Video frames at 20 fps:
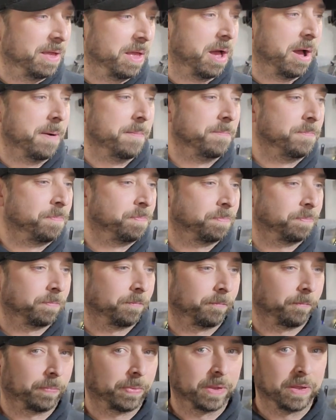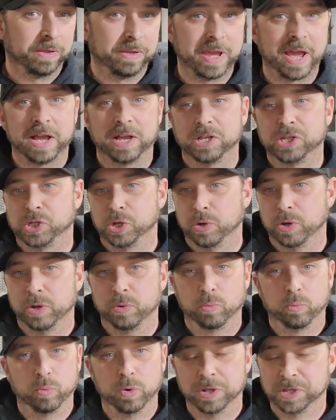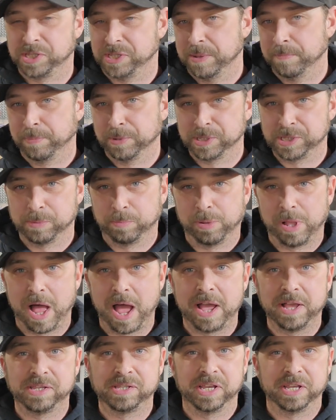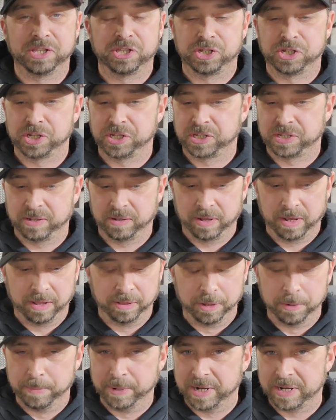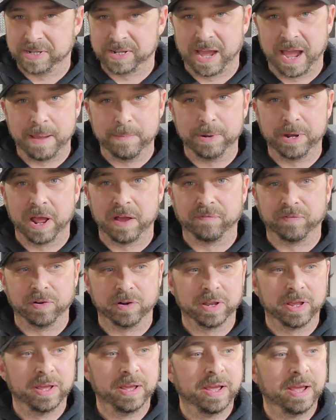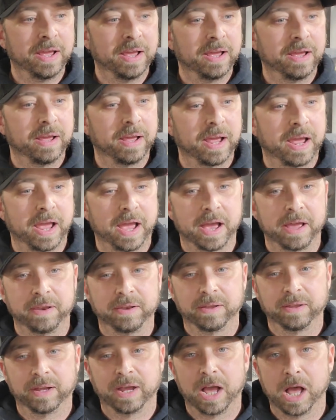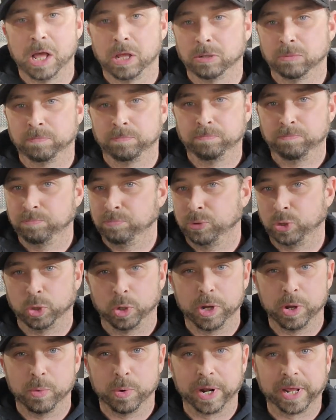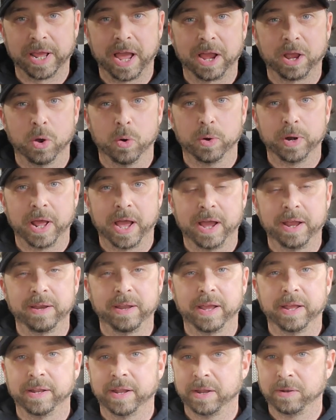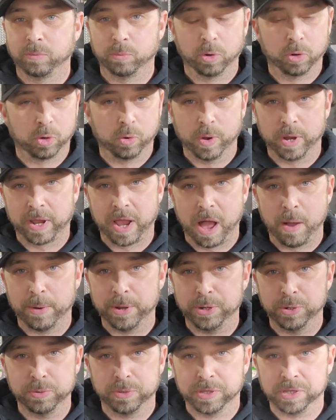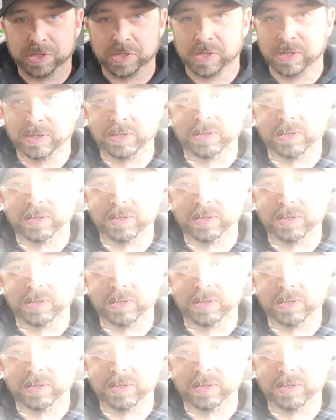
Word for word: Um, yeah, so real simple supplies. It's just a little bit of time and effort. And I'll show you what I got going on and then real quick how I do this.